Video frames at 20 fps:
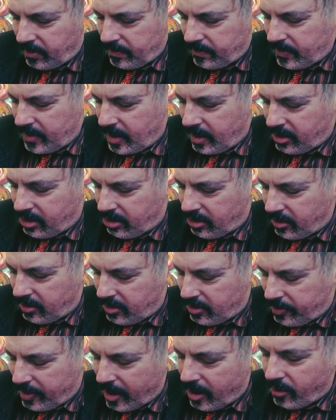It's
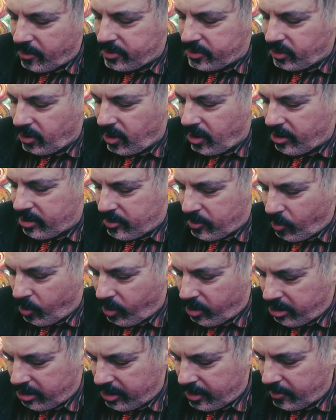the power draw is more
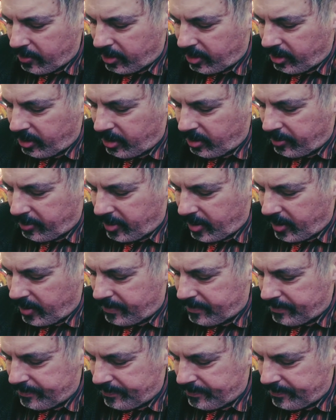similar, but